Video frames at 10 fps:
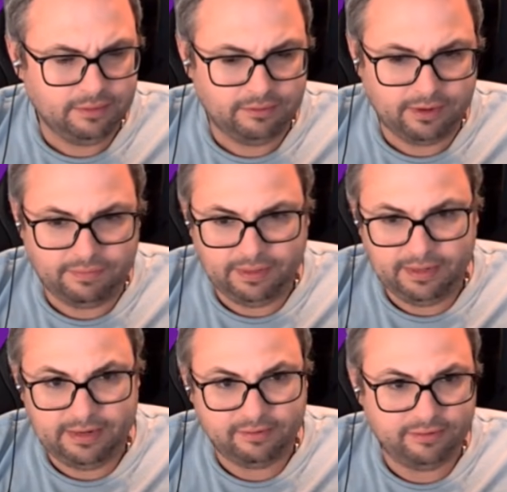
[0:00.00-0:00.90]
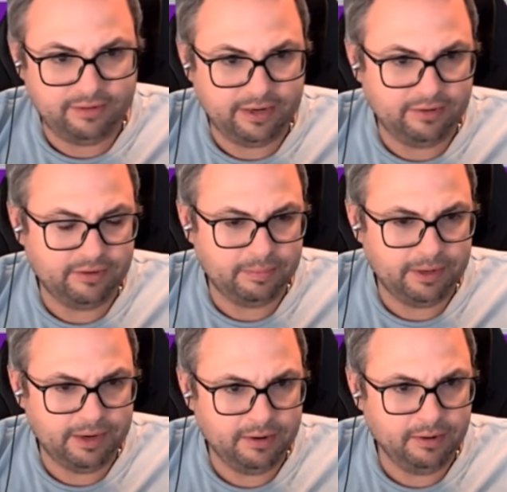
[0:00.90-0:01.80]
definitely a 6 up
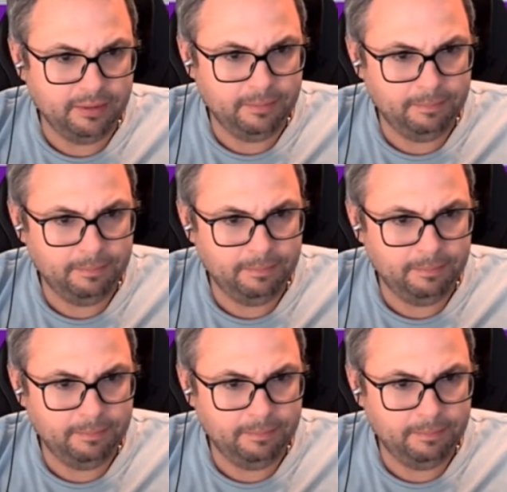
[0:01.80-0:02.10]
here.